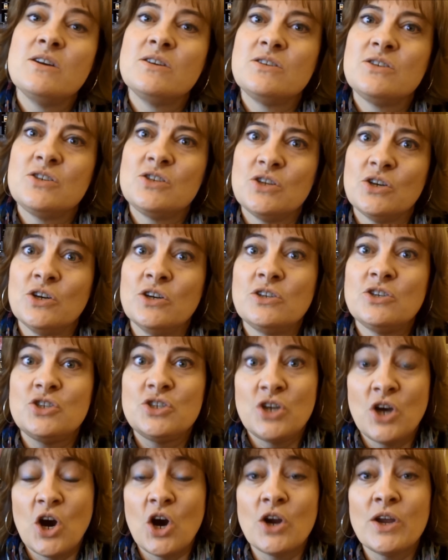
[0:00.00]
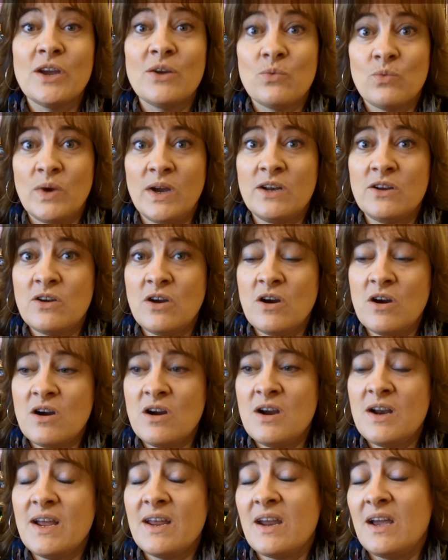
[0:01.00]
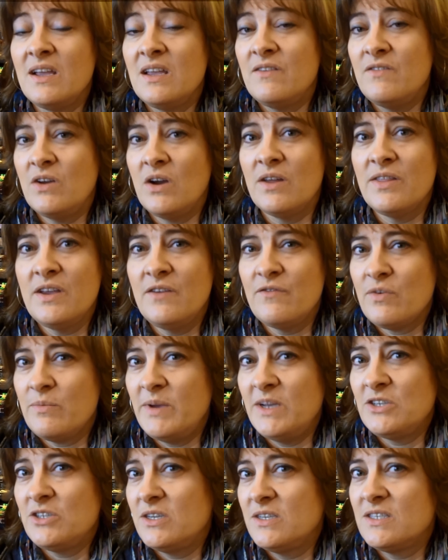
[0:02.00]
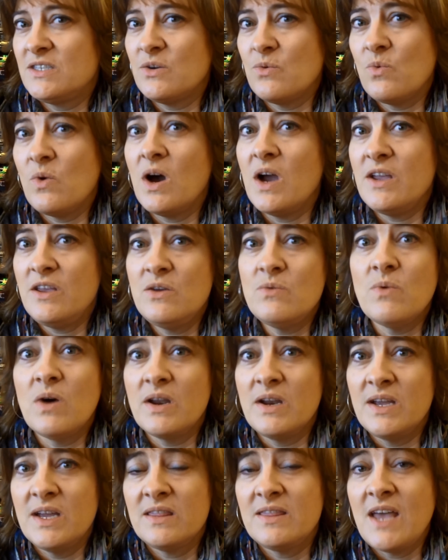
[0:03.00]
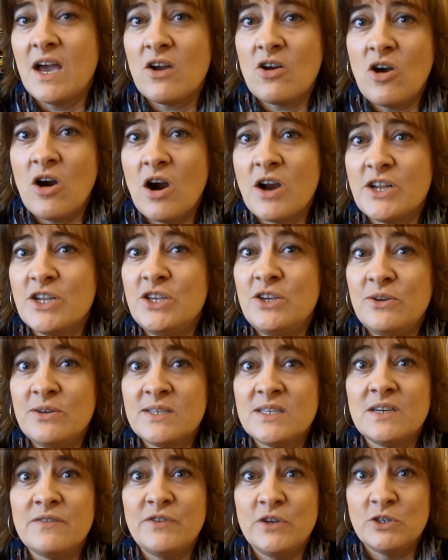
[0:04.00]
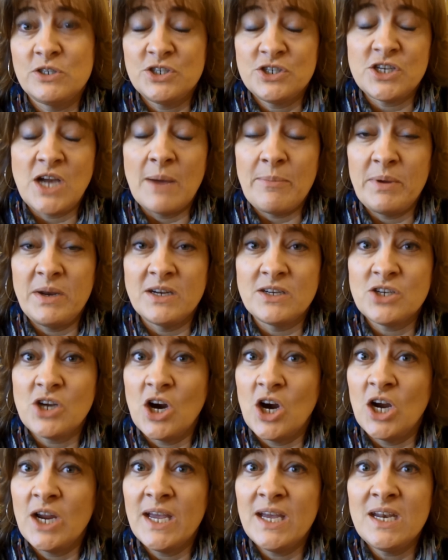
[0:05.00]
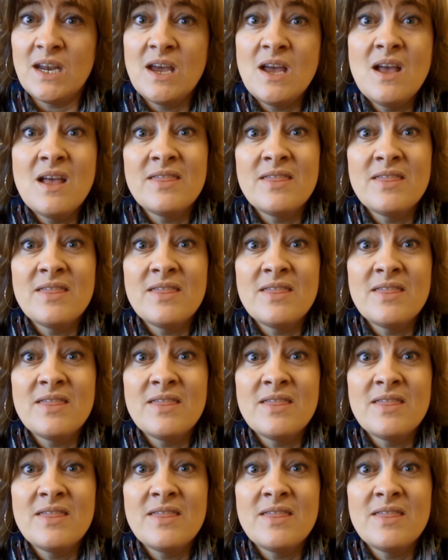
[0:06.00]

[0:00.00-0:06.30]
search Target Red Card, and I give you all the information as to why you want to get that card and use it if you're shopping at Target.